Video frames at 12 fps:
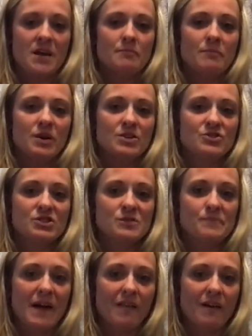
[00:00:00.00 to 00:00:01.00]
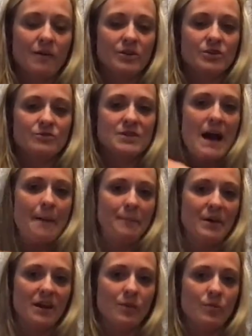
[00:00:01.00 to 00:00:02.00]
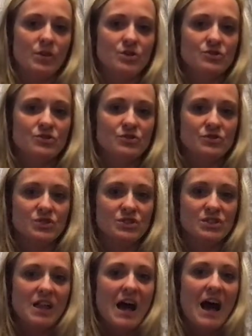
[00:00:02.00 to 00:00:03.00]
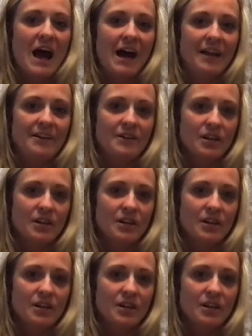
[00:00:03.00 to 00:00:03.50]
But you spell it when you tap it, and when you slide,